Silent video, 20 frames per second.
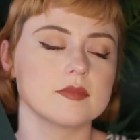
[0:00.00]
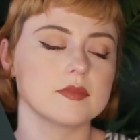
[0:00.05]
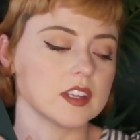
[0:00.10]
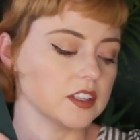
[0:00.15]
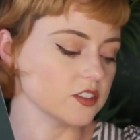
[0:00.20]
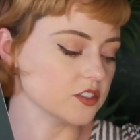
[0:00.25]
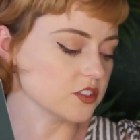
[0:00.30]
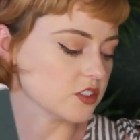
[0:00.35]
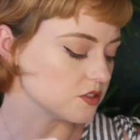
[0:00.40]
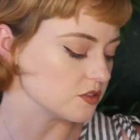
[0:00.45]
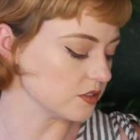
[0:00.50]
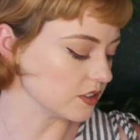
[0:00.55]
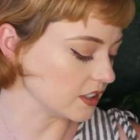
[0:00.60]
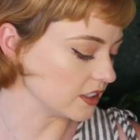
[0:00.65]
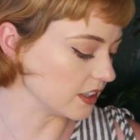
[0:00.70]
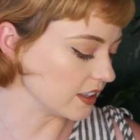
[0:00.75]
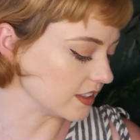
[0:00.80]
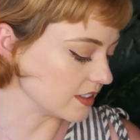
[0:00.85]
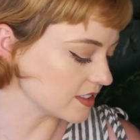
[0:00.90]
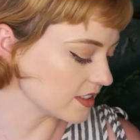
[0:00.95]
it's just really
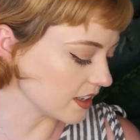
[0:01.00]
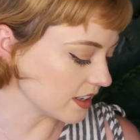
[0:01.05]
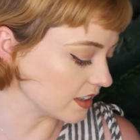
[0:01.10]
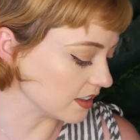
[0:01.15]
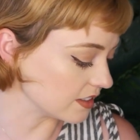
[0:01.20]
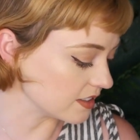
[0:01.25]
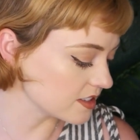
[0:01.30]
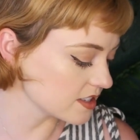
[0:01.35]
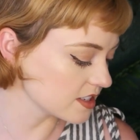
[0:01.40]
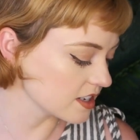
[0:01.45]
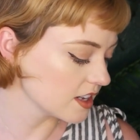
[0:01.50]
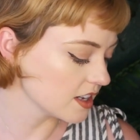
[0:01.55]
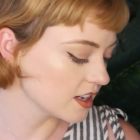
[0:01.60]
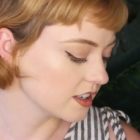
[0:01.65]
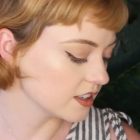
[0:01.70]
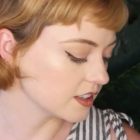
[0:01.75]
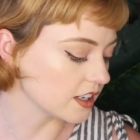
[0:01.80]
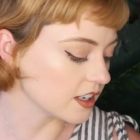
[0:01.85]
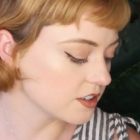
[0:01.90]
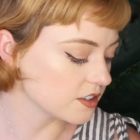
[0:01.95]
nice. And
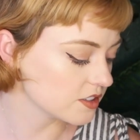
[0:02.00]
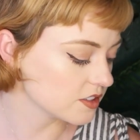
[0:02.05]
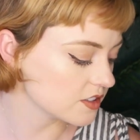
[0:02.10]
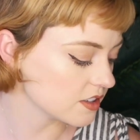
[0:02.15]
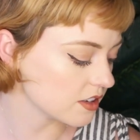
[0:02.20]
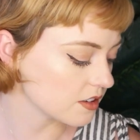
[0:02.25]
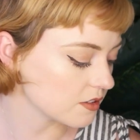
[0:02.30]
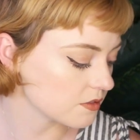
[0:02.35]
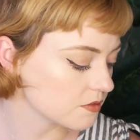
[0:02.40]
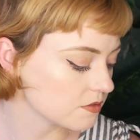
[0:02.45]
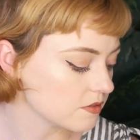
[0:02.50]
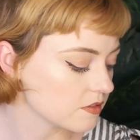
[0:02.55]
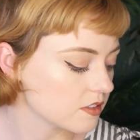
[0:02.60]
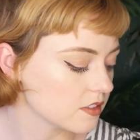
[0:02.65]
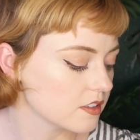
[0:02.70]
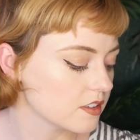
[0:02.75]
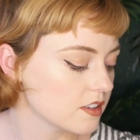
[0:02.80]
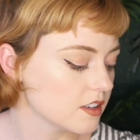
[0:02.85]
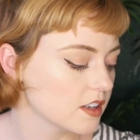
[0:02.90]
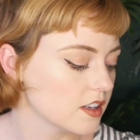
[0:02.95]
get yourself
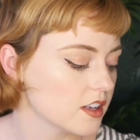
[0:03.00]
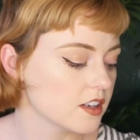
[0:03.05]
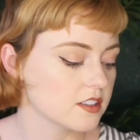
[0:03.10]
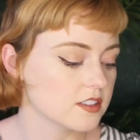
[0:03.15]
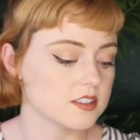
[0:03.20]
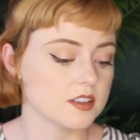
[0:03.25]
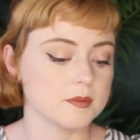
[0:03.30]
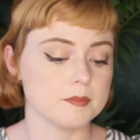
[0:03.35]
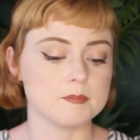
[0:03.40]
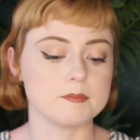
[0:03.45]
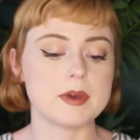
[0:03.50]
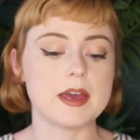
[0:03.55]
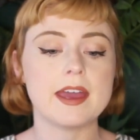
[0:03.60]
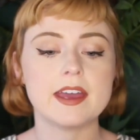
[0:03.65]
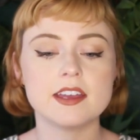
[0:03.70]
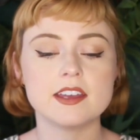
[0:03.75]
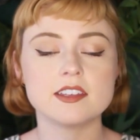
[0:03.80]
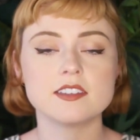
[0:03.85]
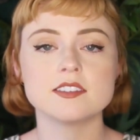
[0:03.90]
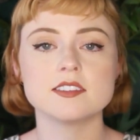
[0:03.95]
some
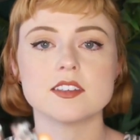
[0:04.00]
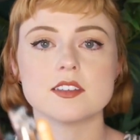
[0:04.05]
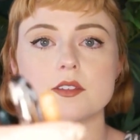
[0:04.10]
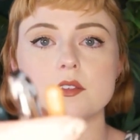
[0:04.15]
pens.